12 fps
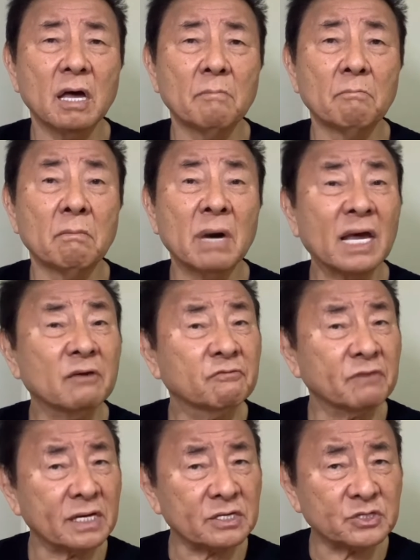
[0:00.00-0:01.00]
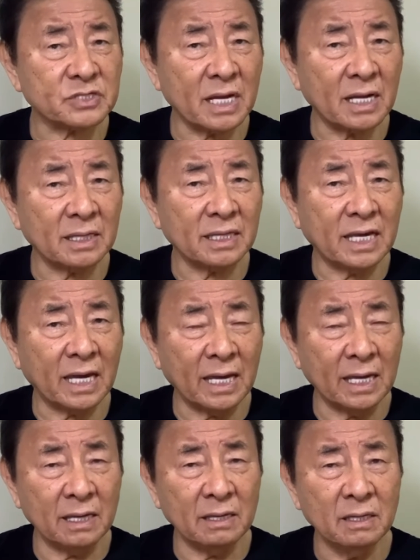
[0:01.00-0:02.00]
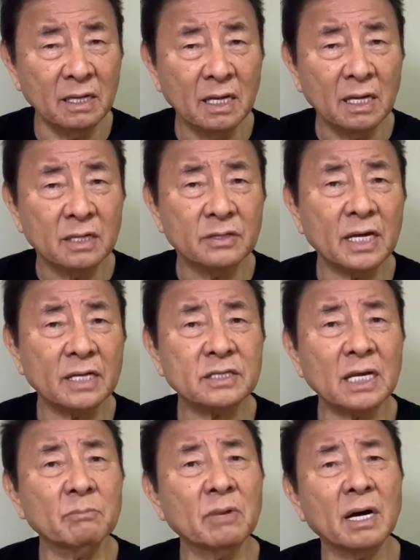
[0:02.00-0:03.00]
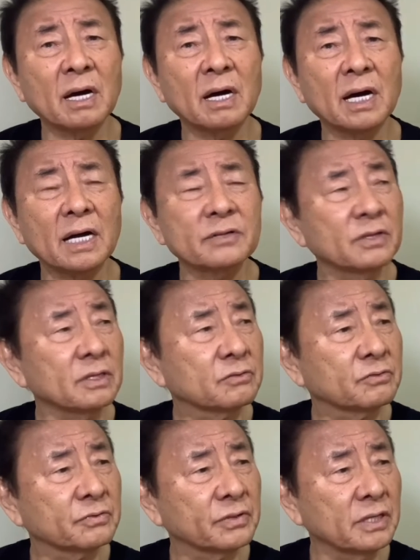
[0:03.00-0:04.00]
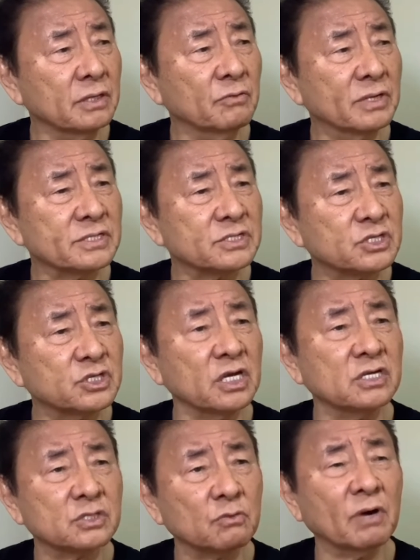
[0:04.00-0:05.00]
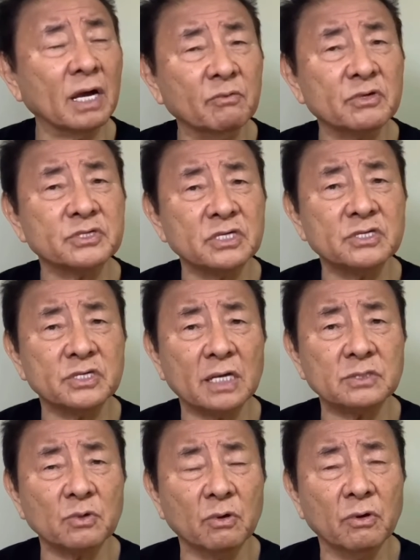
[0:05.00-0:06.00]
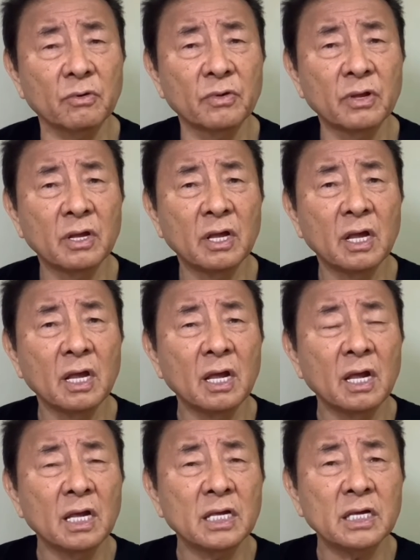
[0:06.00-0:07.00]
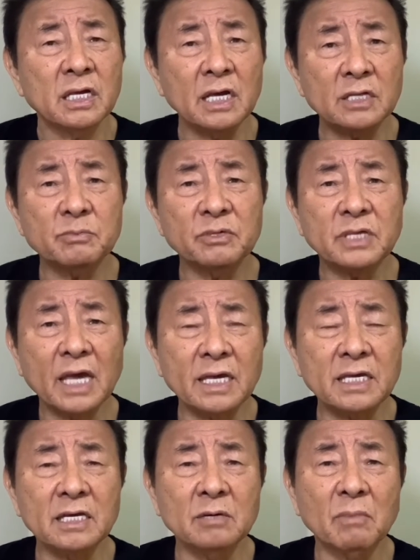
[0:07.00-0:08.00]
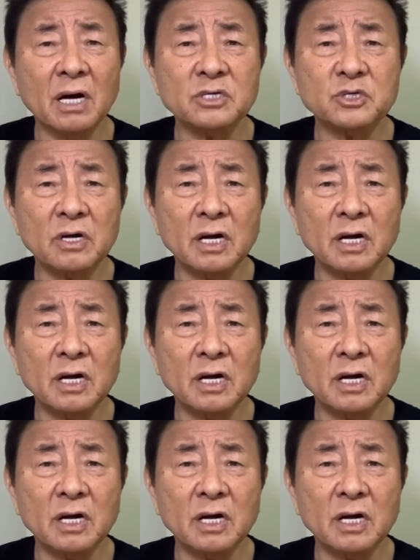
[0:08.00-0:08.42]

my first son, Ken, that time I think he was 5 or 6 years old. He has been taking martial